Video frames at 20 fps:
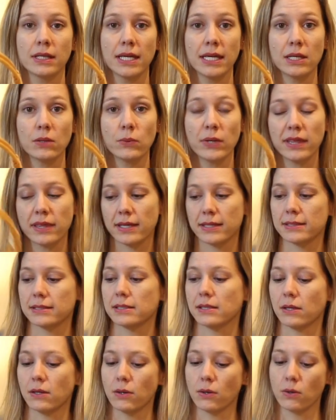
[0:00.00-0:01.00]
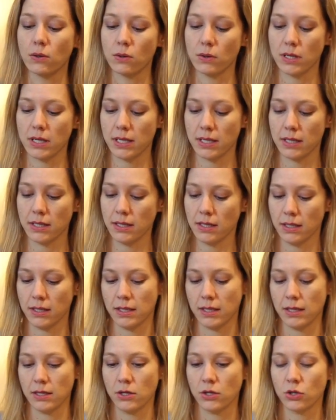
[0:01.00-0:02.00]
in with it. So
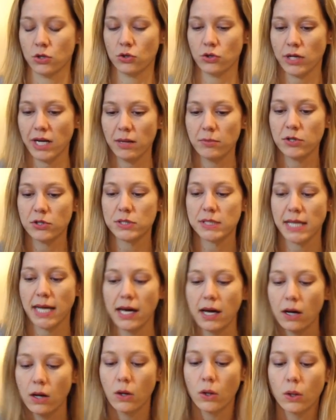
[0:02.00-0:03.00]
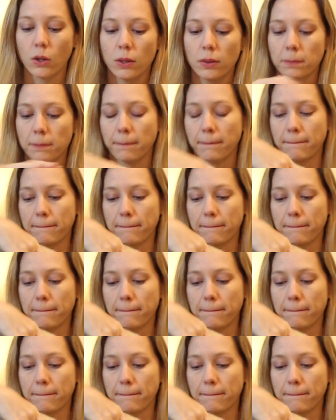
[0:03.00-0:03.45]
grab your towel